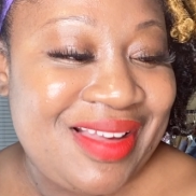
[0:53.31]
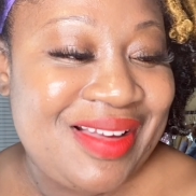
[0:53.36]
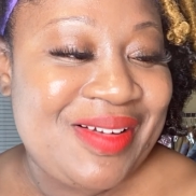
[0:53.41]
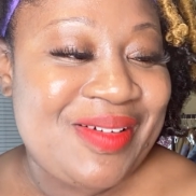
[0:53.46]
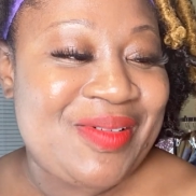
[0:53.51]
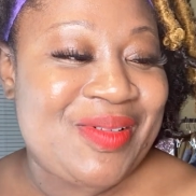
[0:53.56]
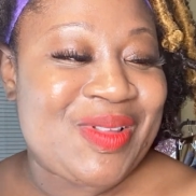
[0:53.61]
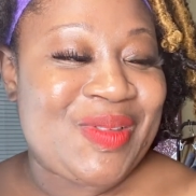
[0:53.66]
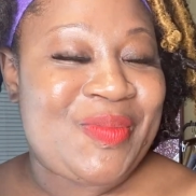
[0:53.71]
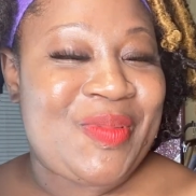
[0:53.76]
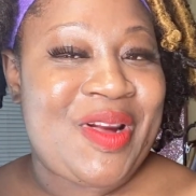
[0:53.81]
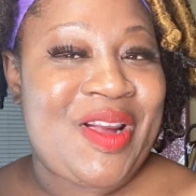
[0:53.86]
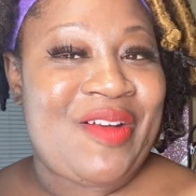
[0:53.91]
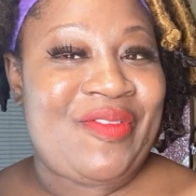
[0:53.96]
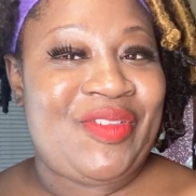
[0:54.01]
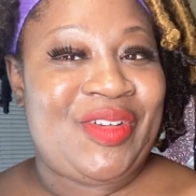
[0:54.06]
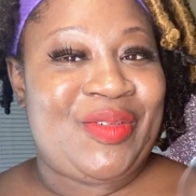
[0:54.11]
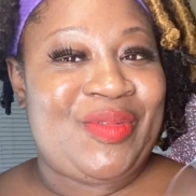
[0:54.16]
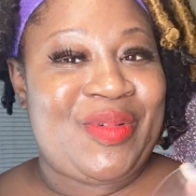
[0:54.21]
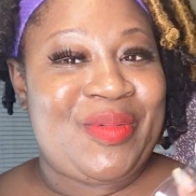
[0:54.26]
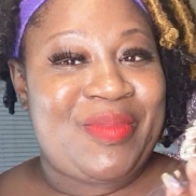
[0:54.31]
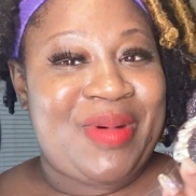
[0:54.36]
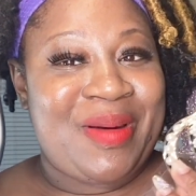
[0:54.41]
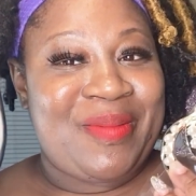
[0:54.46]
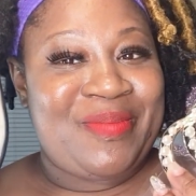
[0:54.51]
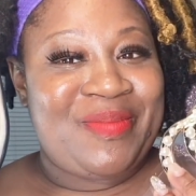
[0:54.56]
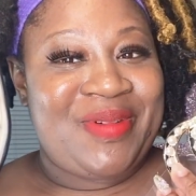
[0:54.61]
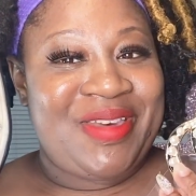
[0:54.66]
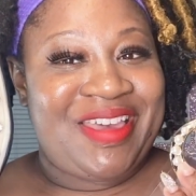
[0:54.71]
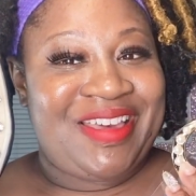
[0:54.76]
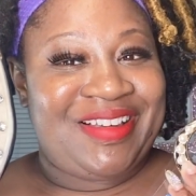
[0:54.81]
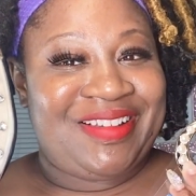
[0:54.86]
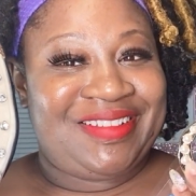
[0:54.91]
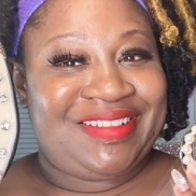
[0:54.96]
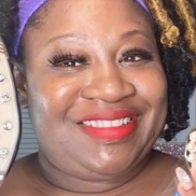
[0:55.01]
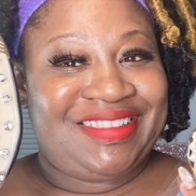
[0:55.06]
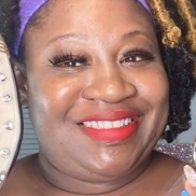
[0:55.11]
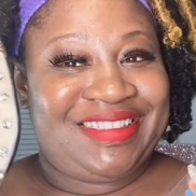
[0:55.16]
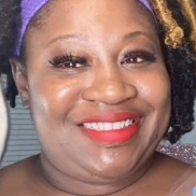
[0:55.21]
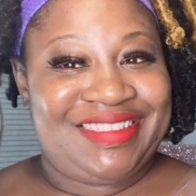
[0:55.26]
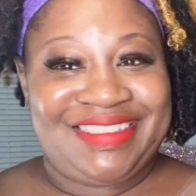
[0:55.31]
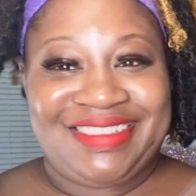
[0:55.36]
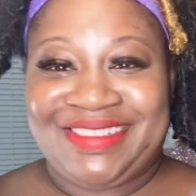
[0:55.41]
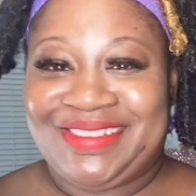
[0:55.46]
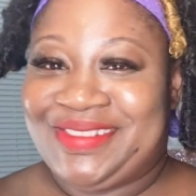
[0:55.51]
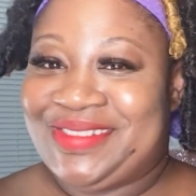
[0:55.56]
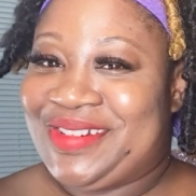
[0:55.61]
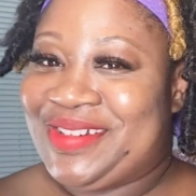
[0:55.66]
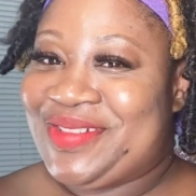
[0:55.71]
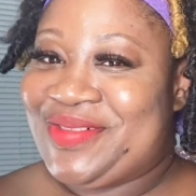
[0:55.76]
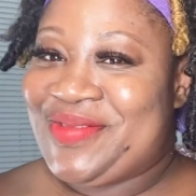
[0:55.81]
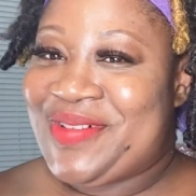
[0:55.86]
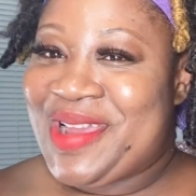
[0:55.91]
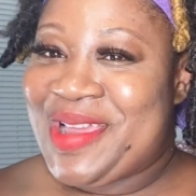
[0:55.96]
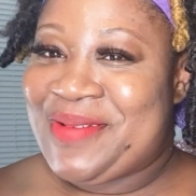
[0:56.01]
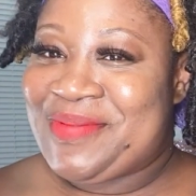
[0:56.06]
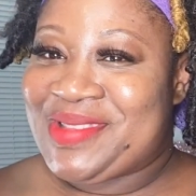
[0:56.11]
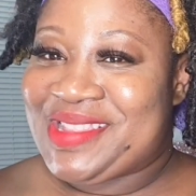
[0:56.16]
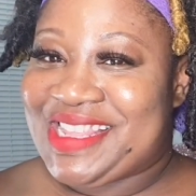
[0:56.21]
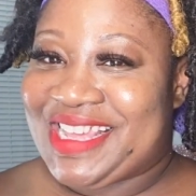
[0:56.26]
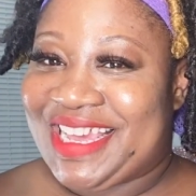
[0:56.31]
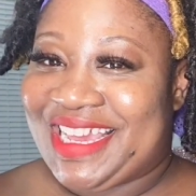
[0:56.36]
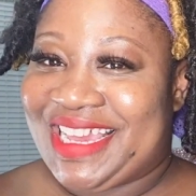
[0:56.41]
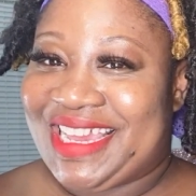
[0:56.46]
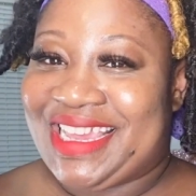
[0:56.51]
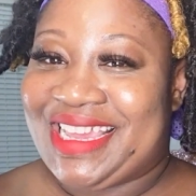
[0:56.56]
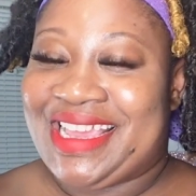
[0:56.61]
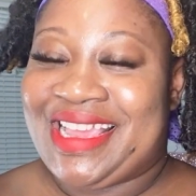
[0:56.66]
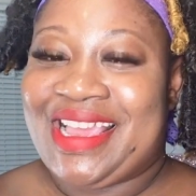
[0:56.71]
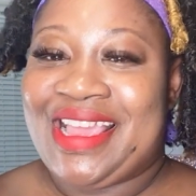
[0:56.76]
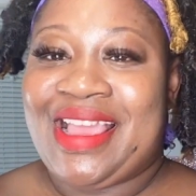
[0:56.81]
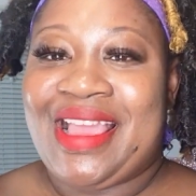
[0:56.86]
Goes perfect with my belt. You know the website.